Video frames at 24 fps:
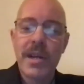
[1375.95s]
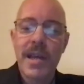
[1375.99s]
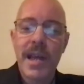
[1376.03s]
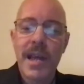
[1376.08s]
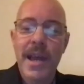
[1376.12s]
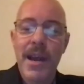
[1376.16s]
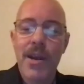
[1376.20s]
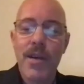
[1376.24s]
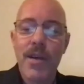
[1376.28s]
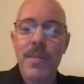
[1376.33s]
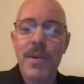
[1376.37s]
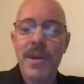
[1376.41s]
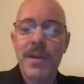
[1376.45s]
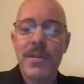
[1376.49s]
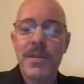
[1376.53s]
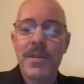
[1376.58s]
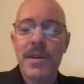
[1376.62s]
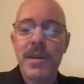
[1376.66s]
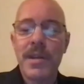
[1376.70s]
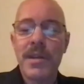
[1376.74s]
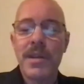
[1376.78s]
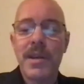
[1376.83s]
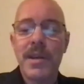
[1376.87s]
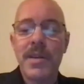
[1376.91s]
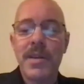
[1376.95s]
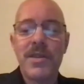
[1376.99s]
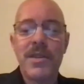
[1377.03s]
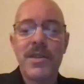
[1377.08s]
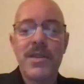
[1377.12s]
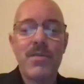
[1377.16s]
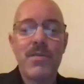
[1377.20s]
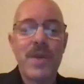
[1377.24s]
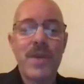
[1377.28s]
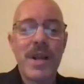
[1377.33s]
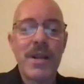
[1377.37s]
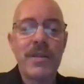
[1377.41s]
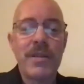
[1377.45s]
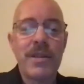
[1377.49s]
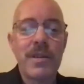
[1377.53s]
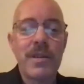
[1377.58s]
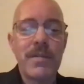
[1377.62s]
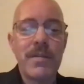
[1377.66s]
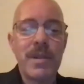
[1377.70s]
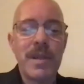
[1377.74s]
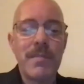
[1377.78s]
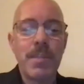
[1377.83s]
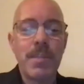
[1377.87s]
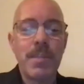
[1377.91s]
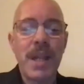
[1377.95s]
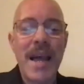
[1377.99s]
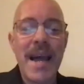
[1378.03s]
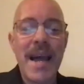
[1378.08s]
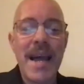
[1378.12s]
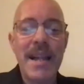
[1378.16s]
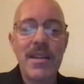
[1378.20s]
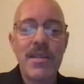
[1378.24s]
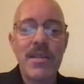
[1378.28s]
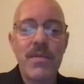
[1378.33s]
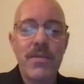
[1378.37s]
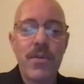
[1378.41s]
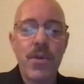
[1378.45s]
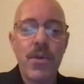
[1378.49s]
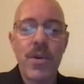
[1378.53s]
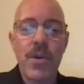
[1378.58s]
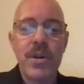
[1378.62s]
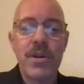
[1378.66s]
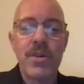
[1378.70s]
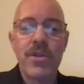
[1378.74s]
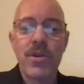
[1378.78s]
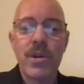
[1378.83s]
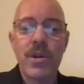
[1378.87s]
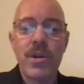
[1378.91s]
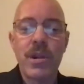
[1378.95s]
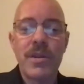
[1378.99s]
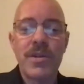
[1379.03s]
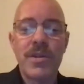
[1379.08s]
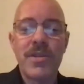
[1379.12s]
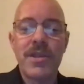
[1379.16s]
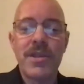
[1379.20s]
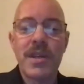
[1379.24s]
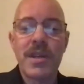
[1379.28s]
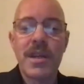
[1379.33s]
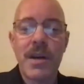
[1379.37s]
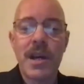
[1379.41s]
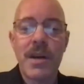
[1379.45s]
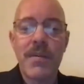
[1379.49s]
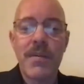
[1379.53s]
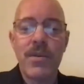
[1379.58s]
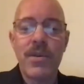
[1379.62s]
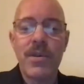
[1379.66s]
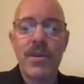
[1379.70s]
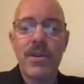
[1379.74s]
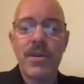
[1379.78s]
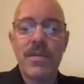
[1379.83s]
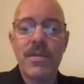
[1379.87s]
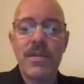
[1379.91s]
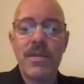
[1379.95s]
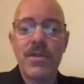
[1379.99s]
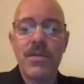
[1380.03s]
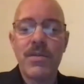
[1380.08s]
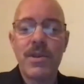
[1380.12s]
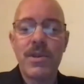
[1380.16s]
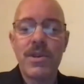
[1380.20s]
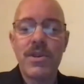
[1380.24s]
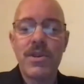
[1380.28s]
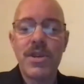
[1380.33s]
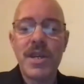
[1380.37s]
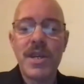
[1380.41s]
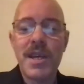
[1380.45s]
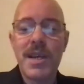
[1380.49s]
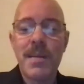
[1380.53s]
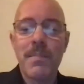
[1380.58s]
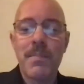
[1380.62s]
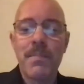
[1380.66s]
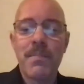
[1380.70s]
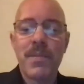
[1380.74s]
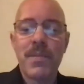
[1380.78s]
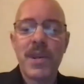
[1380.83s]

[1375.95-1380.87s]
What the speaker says: in Arabic than he does in the relatively bland foreign journalistic coverage of his regime.